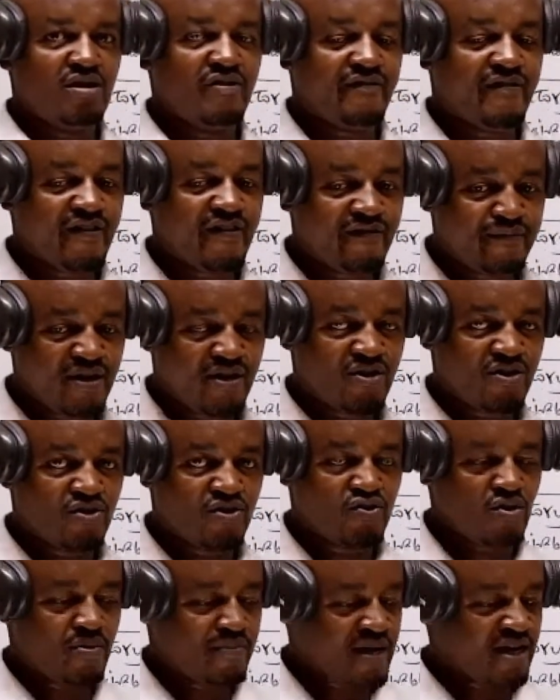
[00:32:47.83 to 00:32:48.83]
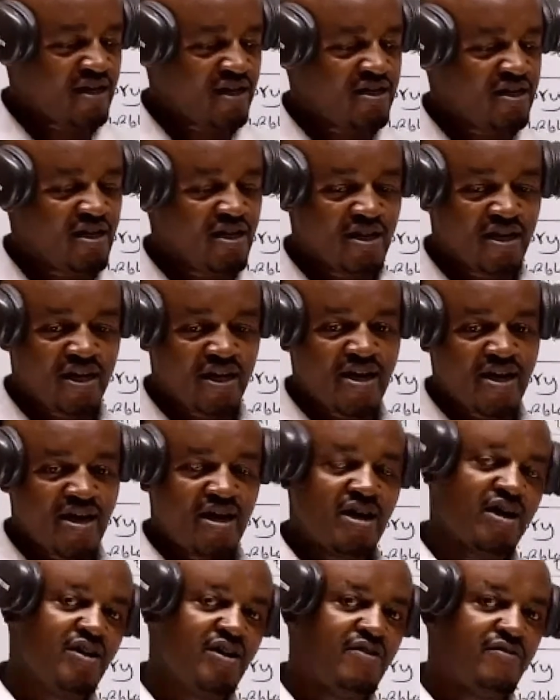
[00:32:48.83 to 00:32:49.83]
5 billion to operate in Kenya
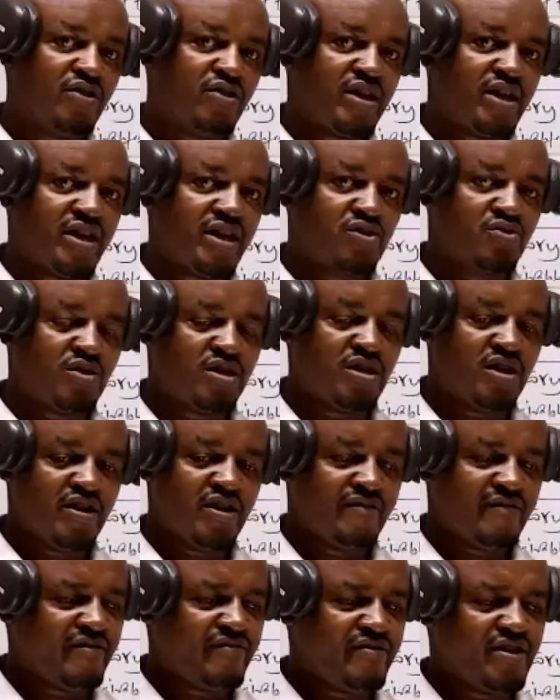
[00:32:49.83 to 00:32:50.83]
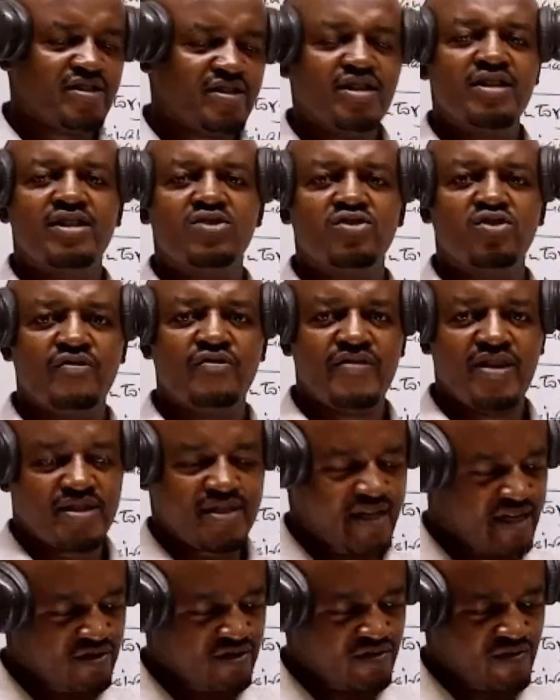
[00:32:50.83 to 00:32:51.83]
for the next 5 years. It is obvious
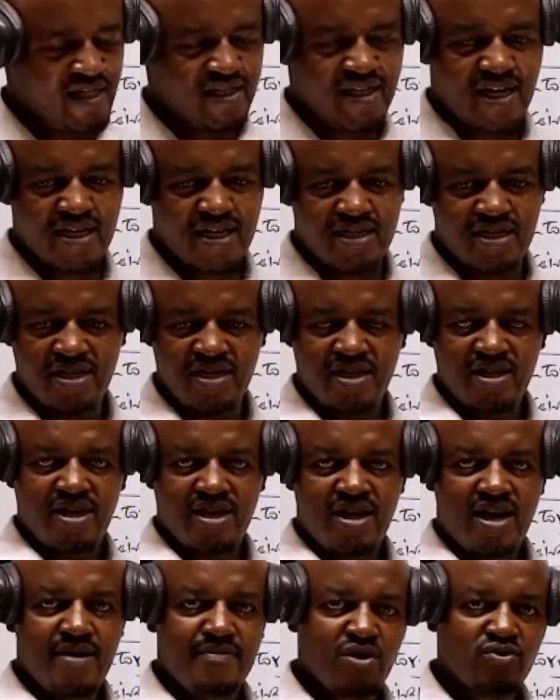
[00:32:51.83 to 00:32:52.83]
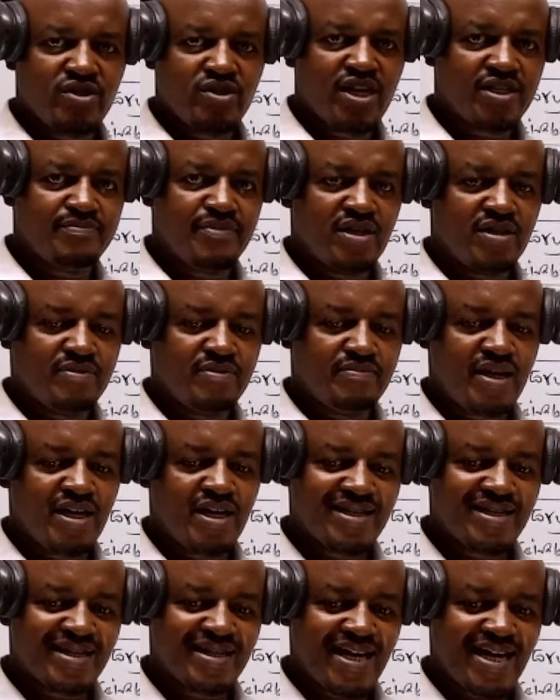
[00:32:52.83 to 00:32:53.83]
that once that amount has been paid,
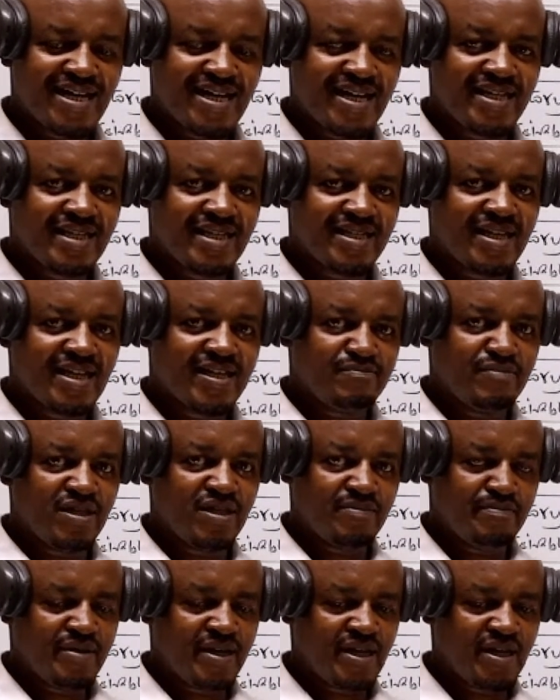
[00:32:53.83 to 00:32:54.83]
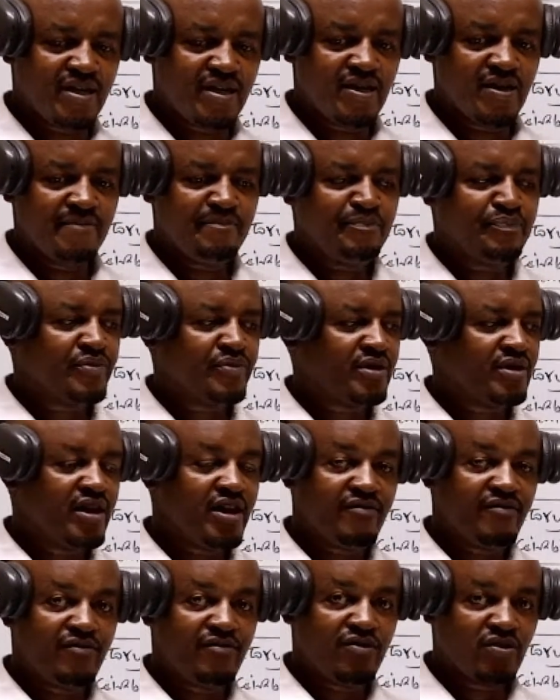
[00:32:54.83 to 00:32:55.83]
that license has been paid,
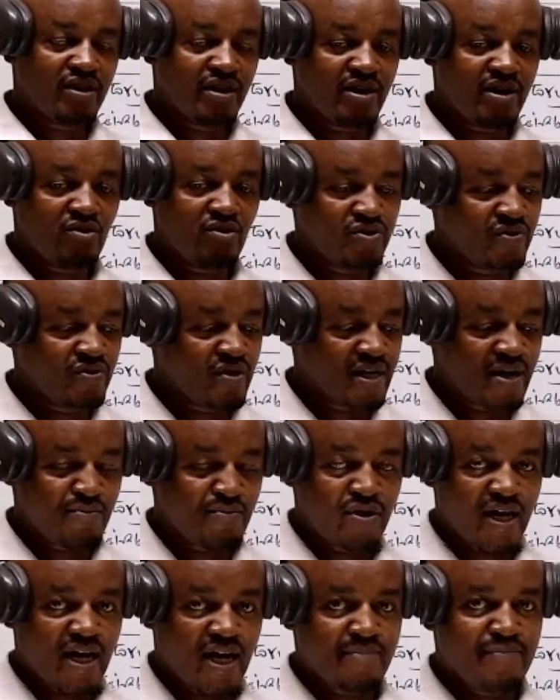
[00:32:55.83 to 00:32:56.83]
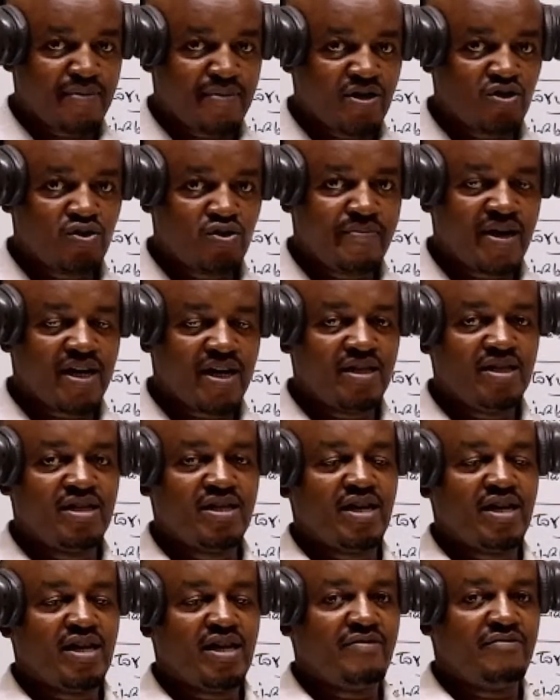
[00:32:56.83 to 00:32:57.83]
which will enable the company to operate in
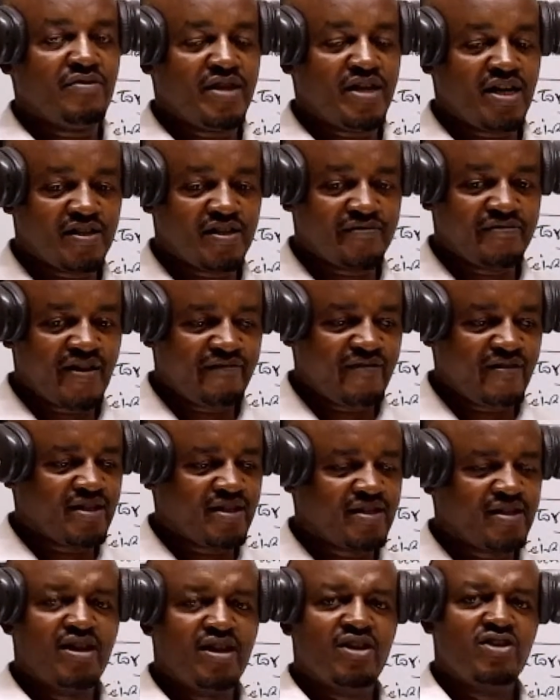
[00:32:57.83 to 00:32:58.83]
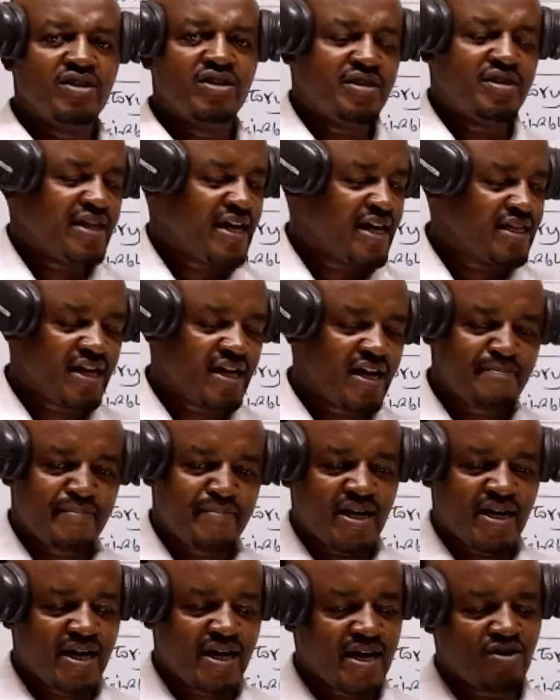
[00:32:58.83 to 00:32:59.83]
Kenya for the next 5 years. That
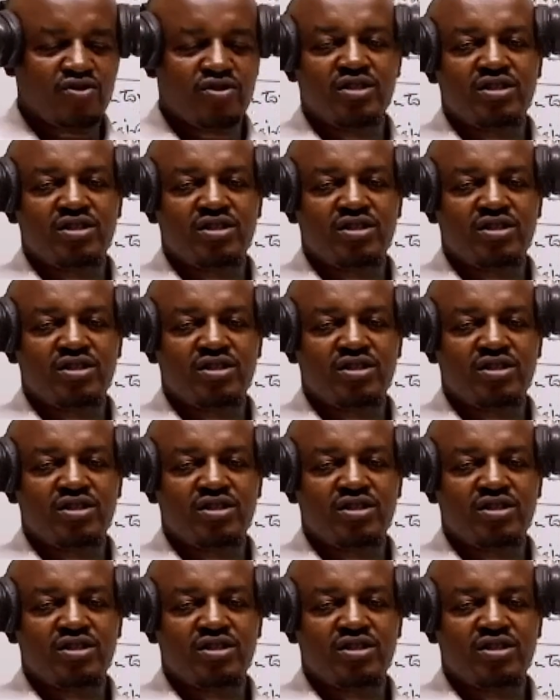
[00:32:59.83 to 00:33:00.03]
company cannot